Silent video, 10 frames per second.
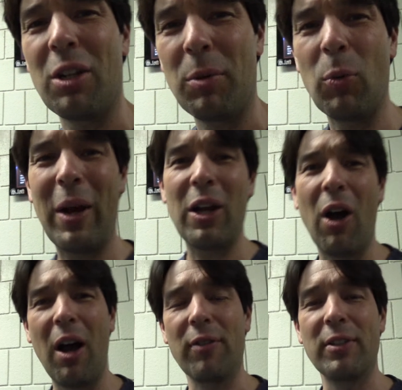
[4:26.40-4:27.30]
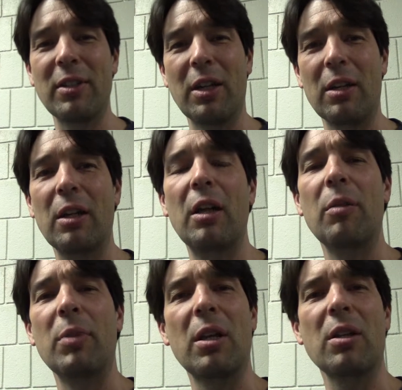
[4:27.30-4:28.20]
going to be way off, isn't it?
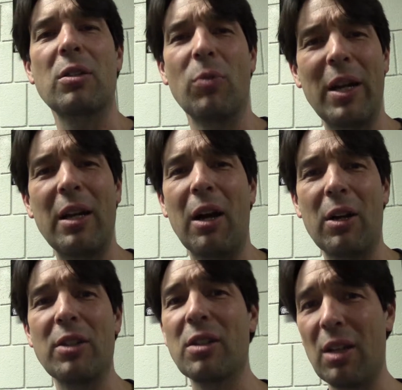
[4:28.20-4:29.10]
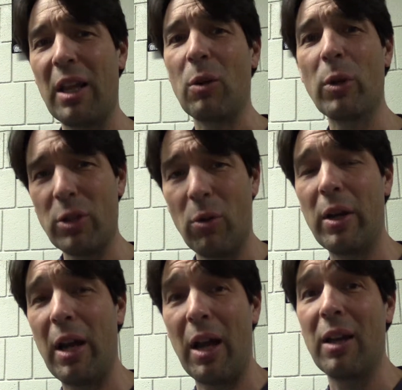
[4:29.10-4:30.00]
Because the radar is like what's
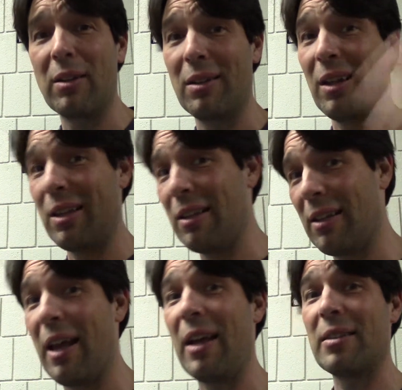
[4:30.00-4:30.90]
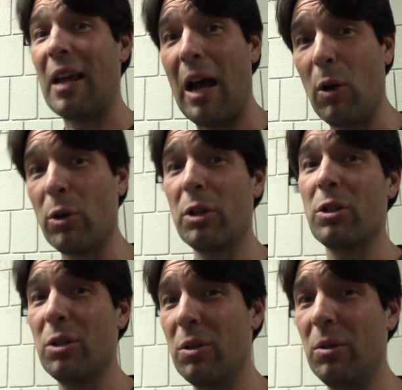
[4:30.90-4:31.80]
going on like in the last hour or
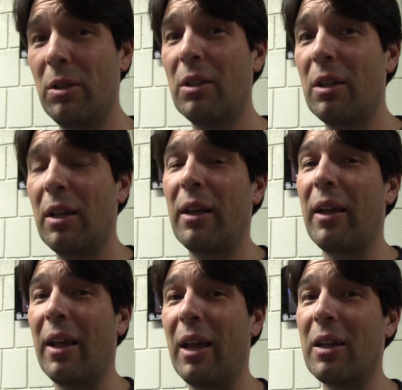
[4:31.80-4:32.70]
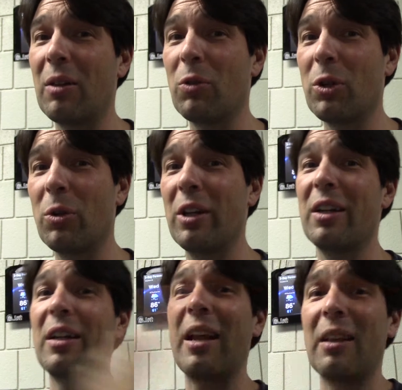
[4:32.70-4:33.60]
two, and if we're doing it
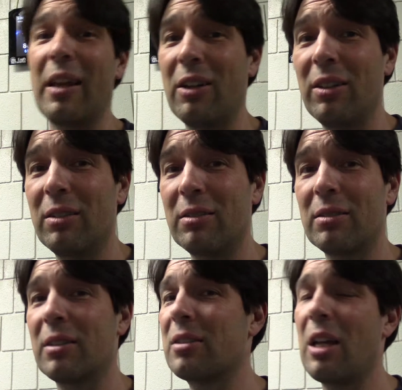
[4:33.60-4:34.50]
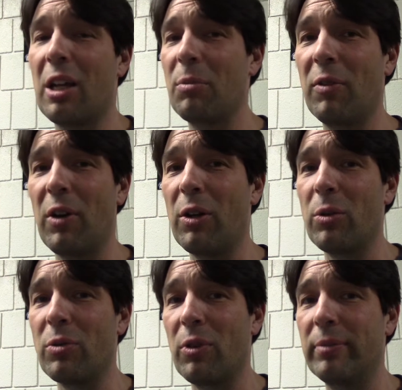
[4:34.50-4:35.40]
a day later, it's not going to be very
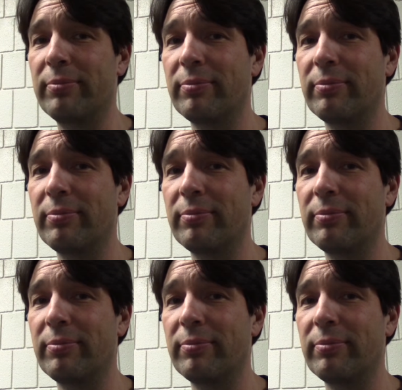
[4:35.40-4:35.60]
useful.